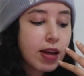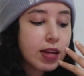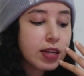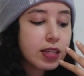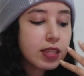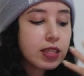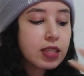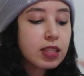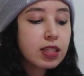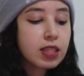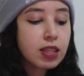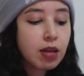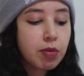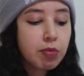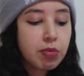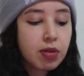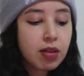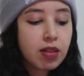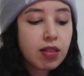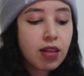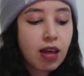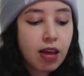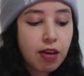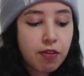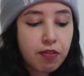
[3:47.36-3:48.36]
this is
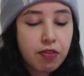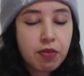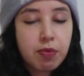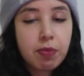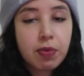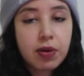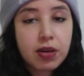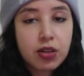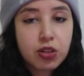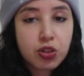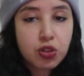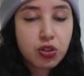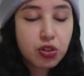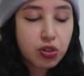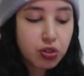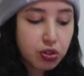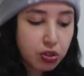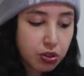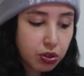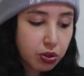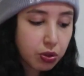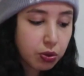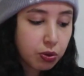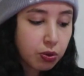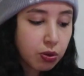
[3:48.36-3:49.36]
something that everybody should
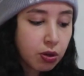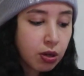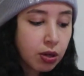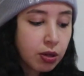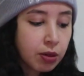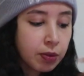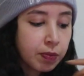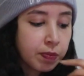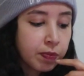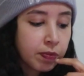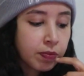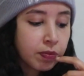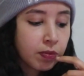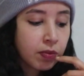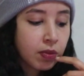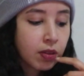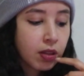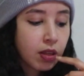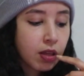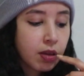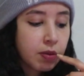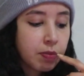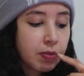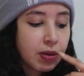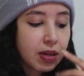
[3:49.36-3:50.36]
do,
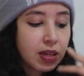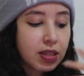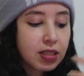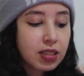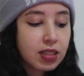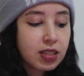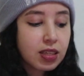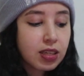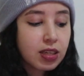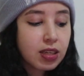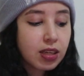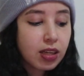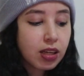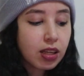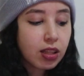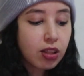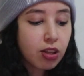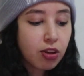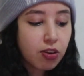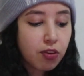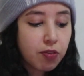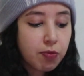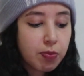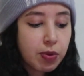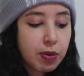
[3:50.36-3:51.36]
because there are a
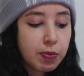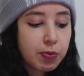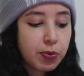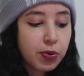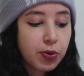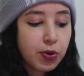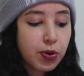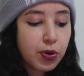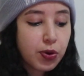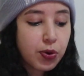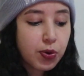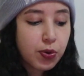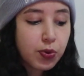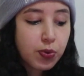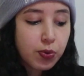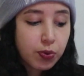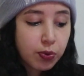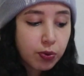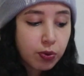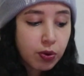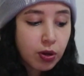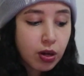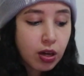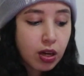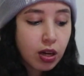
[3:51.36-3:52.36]
lot of people
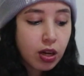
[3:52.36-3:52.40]
who,